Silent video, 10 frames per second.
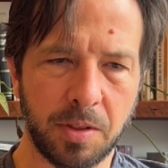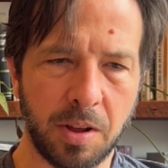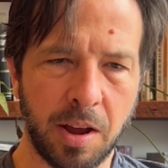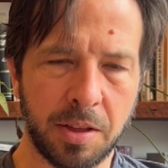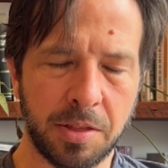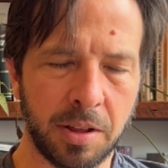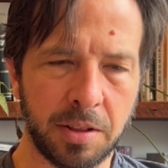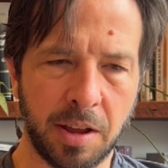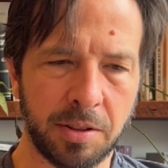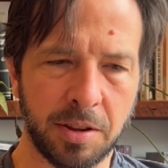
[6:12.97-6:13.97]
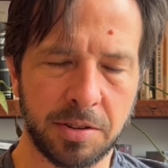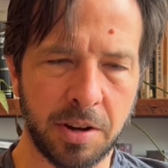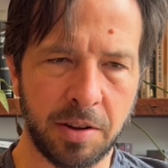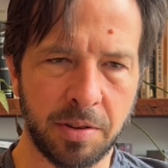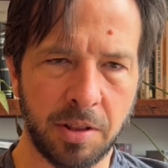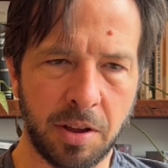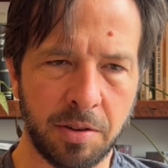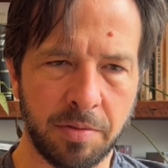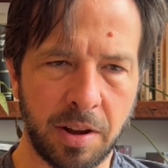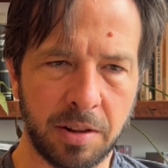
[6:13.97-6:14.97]
I think that doesn't have a lot
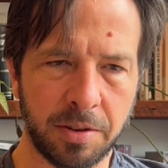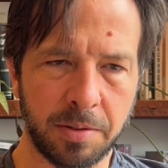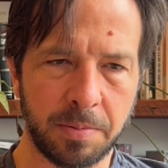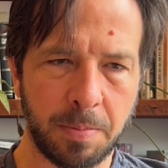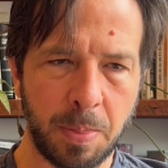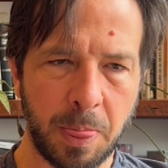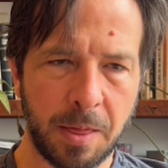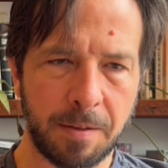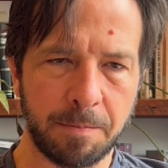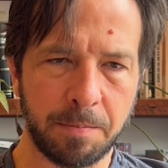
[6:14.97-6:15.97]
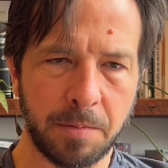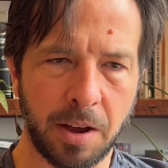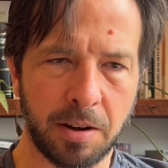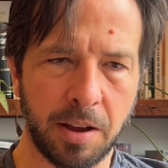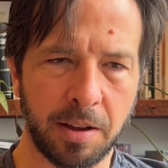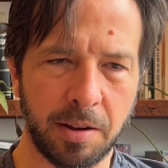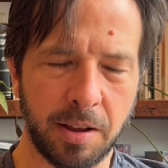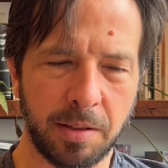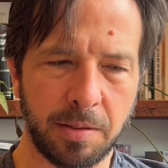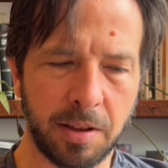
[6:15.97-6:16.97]
of value. I, I,
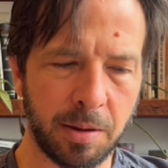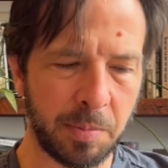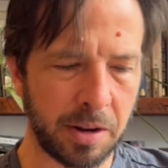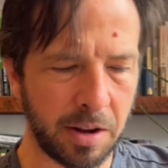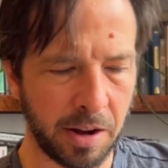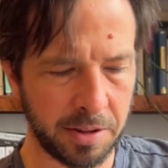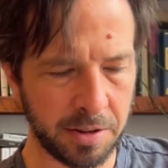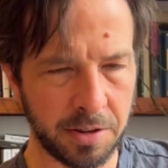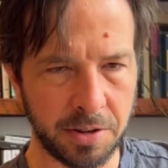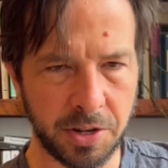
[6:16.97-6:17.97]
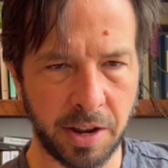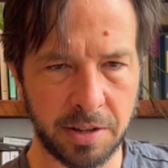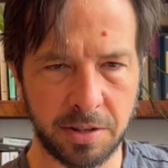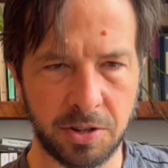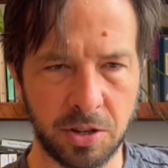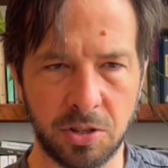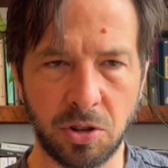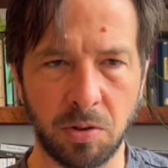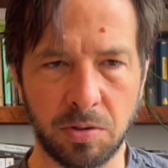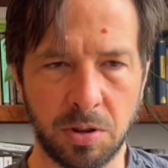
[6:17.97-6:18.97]
I'm inclined to suggest just
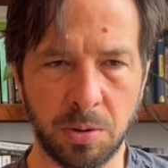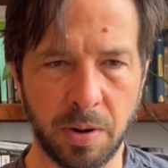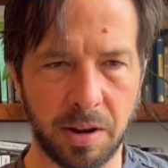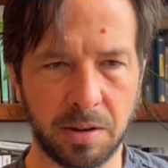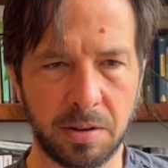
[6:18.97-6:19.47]
don't do it.